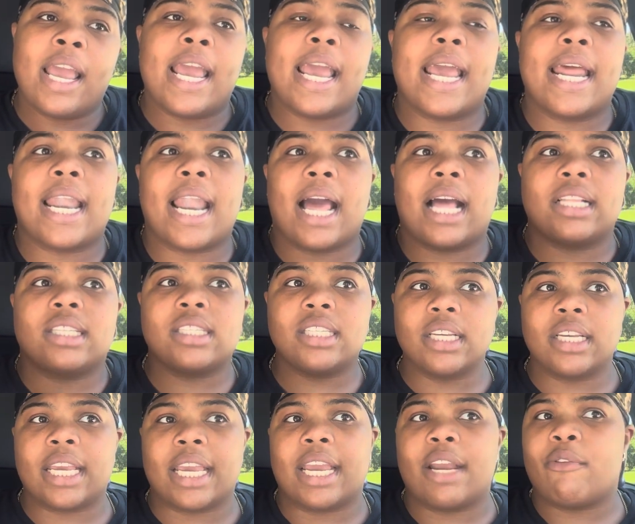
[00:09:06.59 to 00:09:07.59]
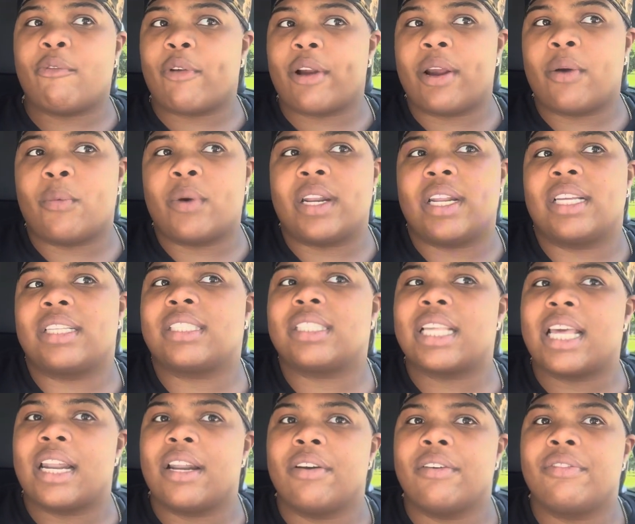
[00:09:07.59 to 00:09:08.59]
and I took it and ran with it
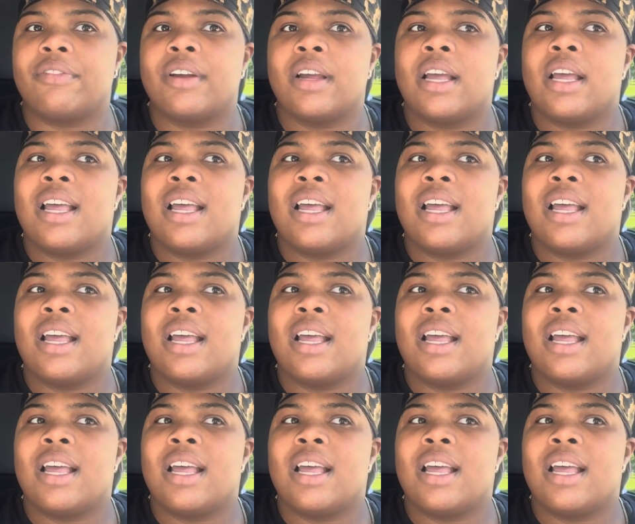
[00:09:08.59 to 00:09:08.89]
instead of